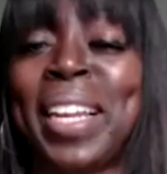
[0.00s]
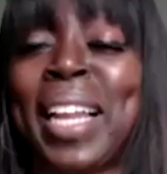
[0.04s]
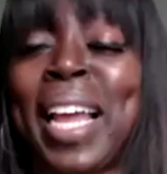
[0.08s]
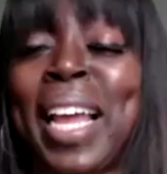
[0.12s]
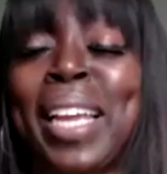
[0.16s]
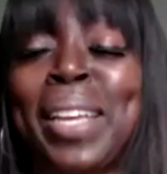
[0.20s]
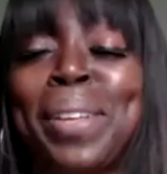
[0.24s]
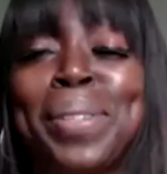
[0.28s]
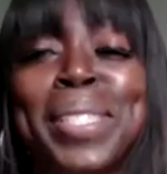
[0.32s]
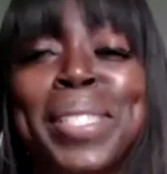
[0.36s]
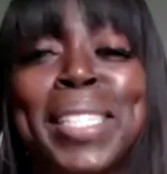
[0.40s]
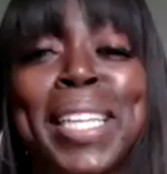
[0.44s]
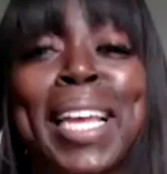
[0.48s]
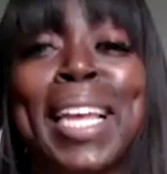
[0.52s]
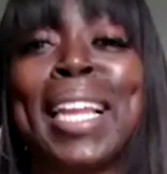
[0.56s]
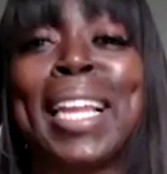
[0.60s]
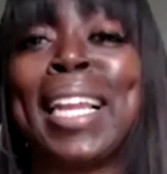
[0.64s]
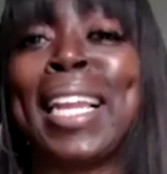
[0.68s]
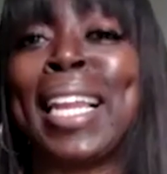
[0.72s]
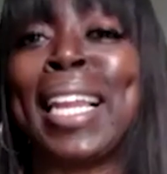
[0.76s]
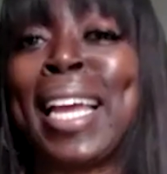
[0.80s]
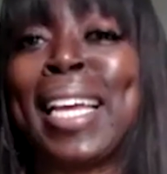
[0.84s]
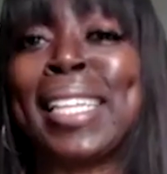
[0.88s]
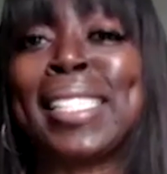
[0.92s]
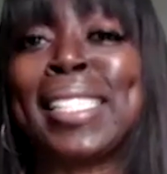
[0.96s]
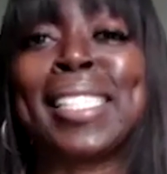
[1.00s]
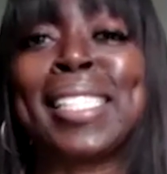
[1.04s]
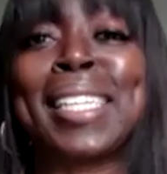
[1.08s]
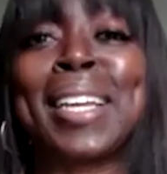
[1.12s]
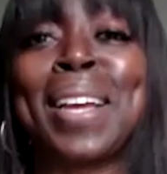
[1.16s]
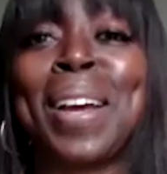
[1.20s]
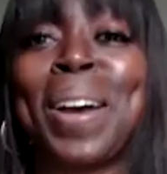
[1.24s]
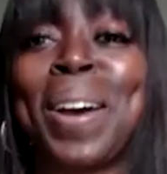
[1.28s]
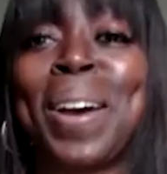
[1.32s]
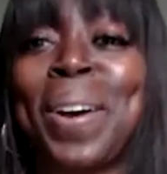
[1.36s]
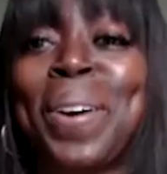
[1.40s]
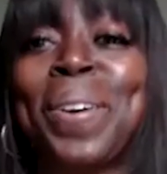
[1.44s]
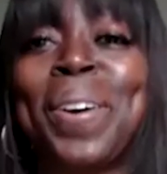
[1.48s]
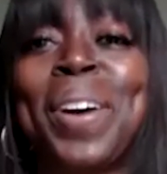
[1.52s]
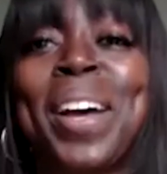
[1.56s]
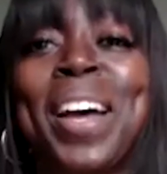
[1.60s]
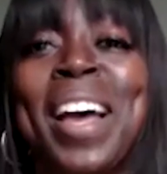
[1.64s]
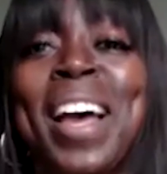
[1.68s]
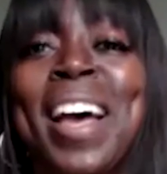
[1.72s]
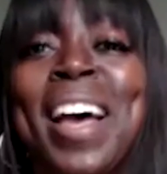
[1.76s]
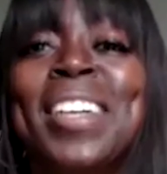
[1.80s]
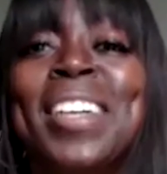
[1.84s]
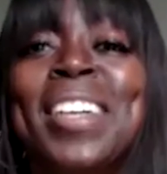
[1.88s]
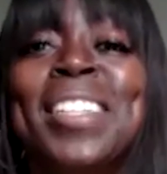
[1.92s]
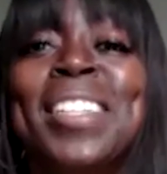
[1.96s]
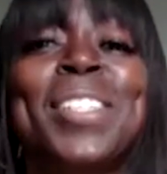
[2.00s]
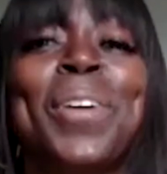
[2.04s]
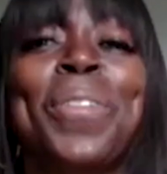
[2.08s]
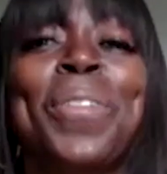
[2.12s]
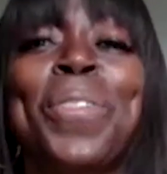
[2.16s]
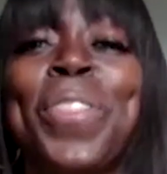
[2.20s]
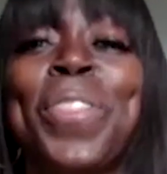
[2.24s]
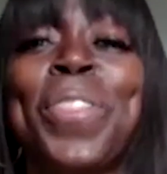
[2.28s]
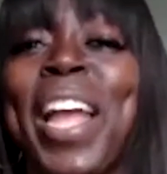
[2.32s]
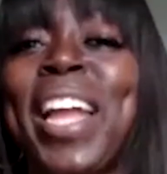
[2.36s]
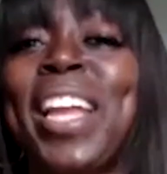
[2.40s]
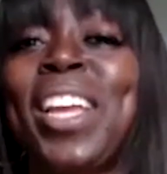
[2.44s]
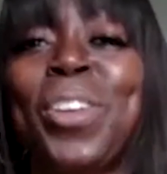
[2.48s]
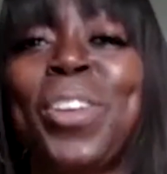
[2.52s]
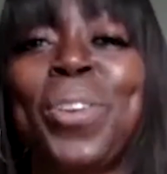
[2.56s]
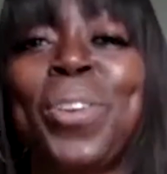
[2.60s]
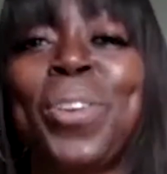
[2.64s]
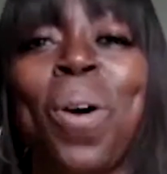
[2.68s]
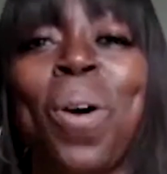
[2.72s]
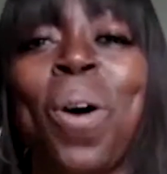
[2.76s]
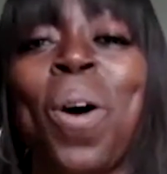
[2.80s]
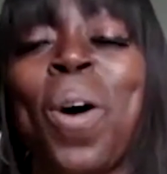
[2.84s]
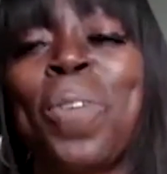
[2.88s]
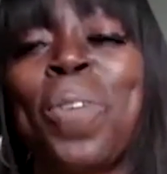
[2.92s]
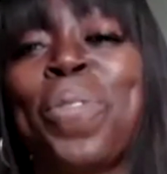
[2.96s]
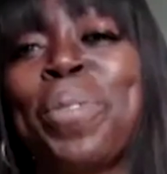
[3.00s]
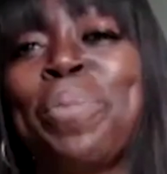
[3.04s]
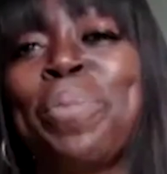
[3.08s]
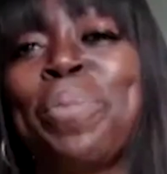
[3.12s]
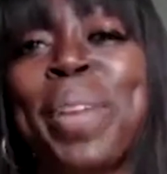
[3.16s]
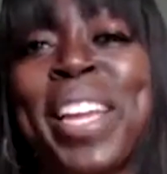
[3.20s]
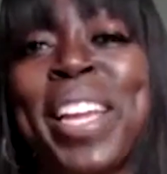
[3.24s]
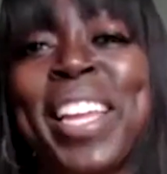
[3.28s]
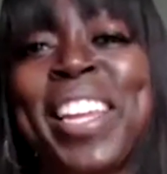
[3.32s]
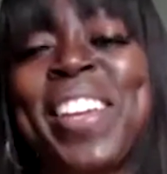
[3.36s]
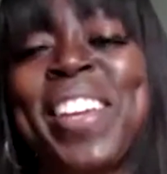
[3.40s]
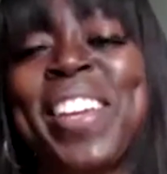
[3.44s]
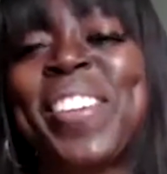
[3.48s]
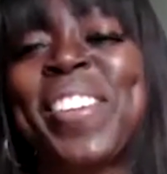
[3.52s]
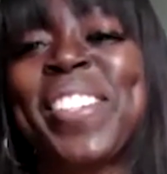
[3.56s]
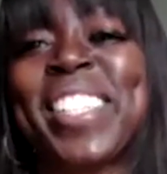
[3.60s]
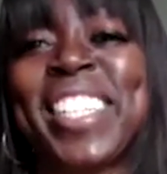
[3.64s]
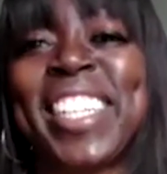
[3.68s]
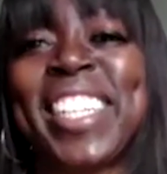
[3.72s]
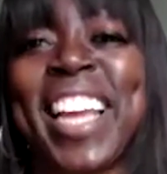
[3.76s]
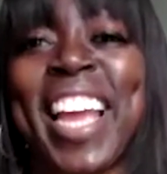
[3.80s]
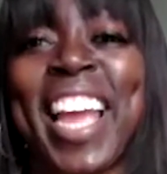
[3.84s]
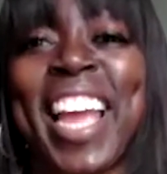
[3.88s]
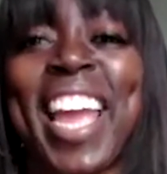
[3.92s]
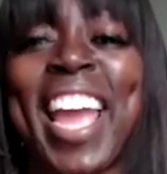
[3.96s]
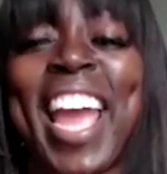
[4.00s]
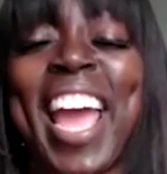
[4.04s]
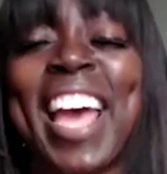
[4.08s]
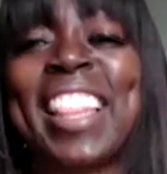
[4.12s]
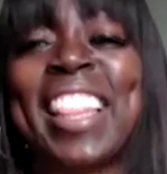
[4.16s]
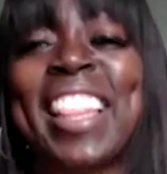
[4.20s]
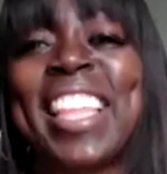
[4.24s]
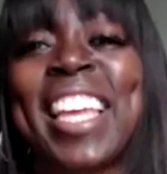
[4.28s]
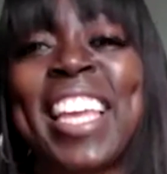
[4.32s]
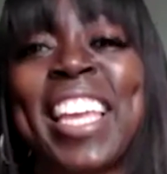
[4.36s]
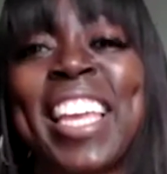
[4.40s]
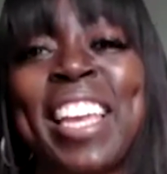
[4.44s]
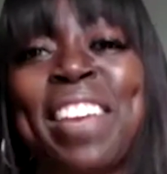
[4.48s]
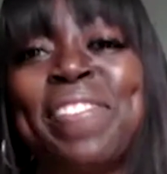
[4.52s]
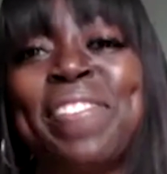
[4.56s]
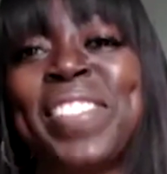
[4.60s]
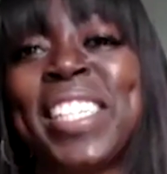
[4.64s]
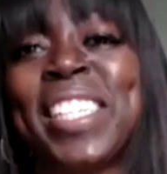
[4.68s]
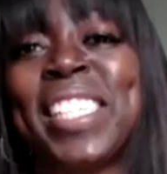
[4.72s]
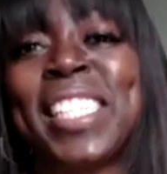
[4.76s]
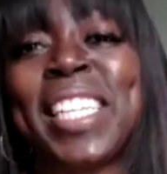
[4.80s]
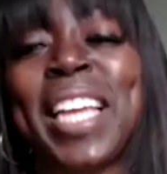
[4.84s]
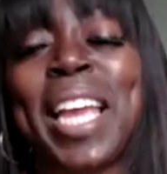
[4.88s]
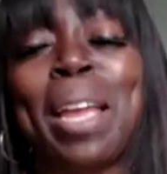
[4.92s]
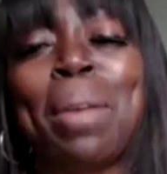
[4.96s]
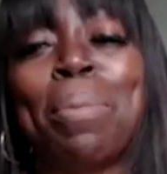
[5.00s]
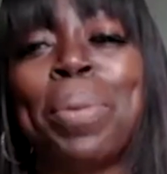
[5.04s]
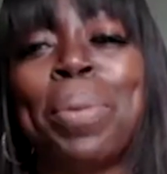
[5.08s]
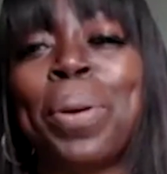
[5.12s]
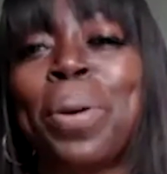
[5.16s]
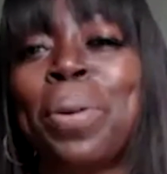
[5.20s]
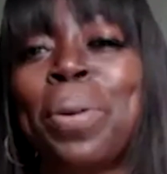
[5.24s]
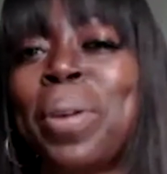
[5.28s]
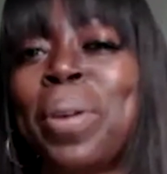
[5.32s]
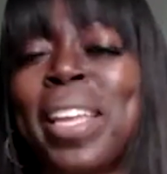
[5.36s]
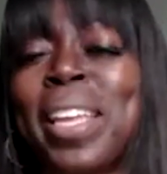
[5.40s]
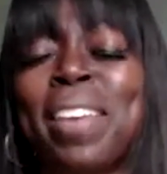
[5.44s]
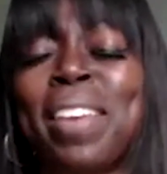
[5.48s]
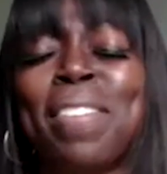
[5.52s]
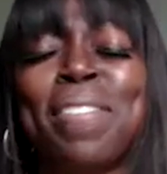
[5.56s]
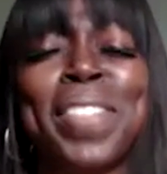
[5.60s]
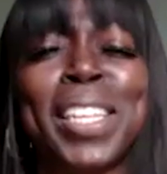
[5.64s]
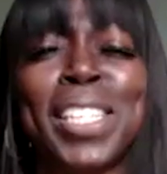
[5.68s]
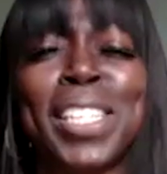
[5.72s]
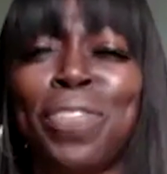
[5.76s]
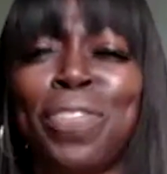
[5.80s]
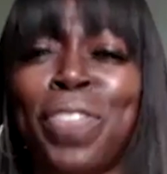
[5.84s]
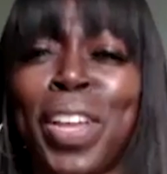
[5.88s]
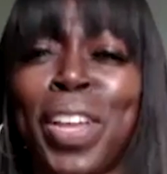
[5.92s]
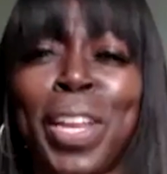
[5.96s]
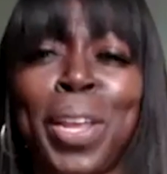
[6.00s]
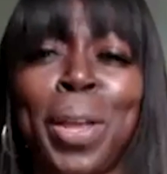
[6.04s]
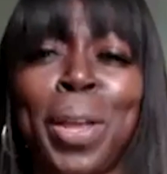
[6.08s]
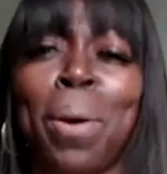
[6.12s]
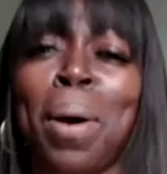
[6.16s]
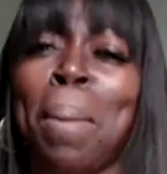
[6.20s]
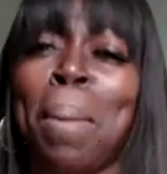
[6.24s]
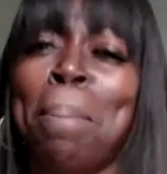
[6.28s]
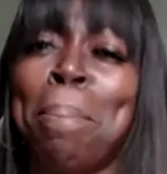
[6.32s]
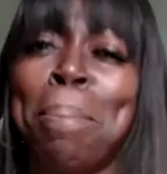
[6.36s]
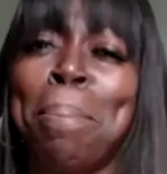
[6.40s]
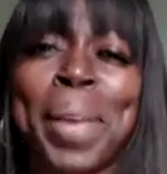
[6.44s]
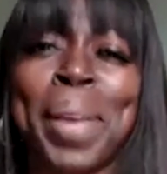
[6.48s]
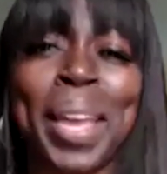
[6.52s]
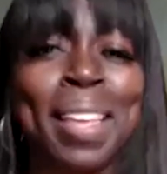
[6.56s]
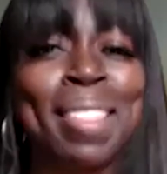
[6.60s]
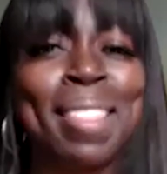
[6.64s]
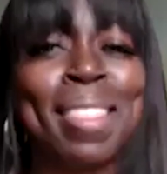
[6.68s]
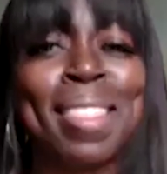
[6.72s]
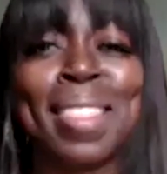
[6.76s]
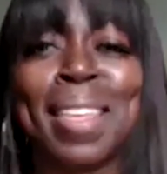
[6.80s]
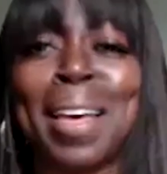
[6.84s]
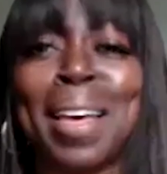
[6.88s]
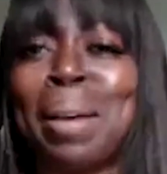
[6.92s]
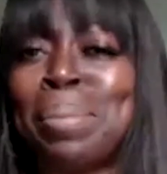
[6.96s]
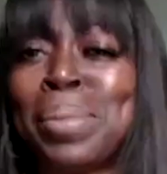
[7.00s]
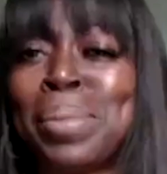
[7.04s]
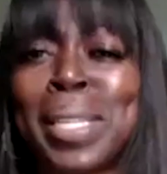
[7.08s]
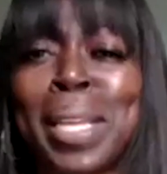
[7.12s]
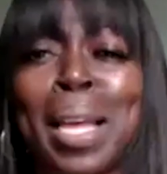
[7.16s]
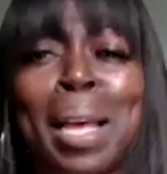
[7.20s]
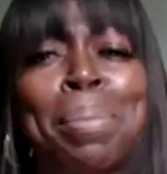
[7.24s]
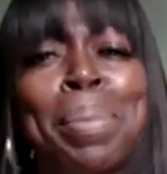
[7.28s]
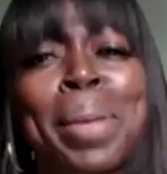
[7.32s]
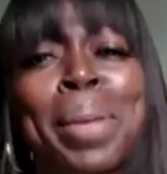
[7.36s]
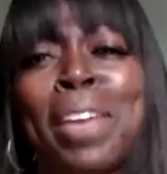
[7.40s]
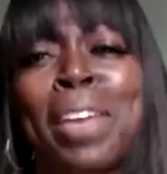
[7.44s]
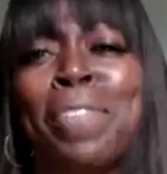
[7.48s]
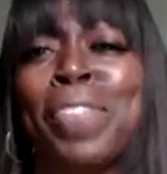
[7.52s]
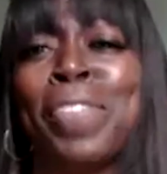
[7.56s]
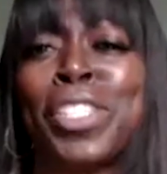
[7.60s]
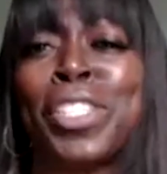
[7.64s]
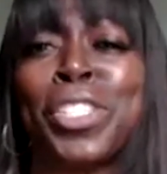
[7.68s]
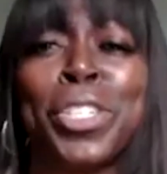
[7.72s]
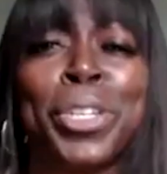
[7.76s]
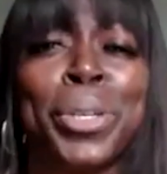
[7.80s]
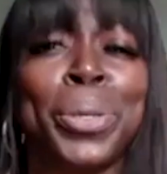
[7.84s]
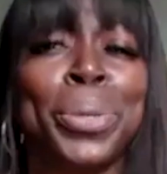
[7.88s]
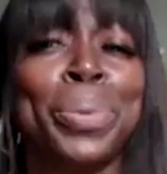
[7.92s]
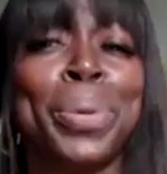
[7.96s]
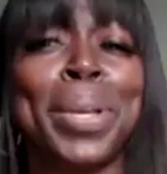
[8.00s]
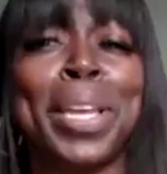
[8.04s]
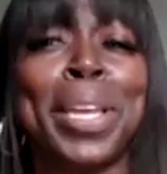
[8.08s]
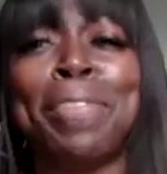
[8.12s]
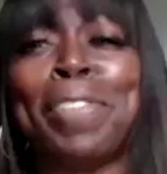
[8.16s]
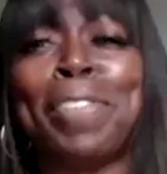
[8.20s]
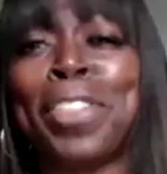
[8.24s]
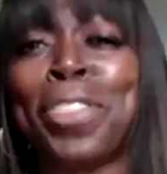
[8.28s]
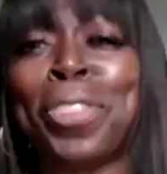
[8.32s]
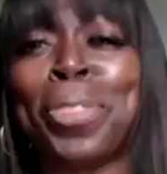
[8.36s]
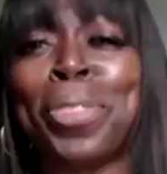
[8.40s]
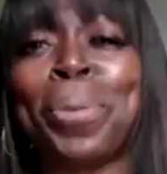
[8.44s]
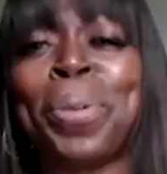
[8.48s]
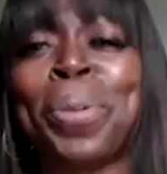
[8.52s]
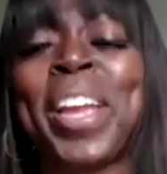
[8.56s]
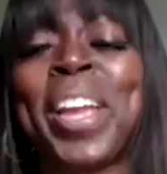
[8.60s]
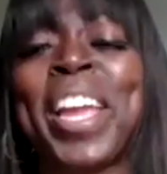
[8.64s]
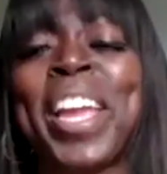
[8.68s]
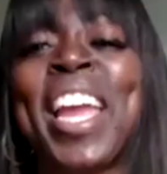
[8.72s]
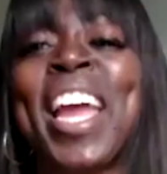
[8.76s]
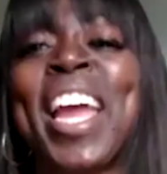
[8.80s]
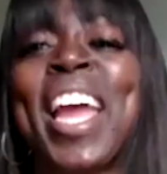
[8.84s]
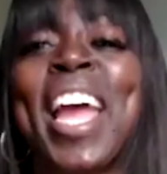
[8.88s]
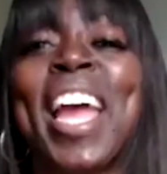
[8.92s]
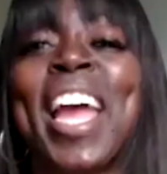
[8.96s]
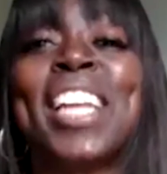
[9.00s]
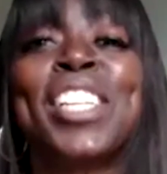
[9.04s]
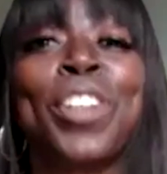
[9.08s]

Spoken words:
And like you said, let's go. So thank you all for being here today at the Gifted Table. Give this video a big thumbs up. Give it 2, give it 3.